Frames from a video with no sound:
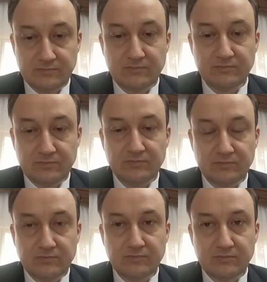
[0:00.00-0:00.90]

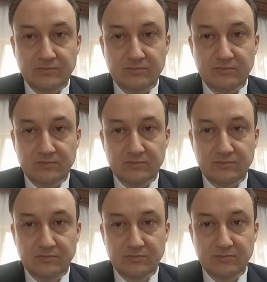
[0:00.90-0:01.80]

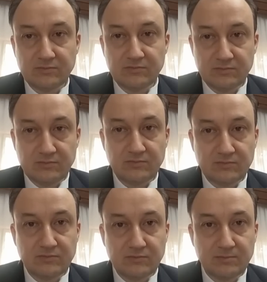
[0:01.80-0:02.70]

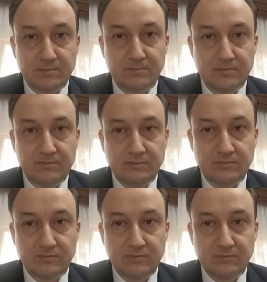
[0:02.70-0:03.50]
(silent)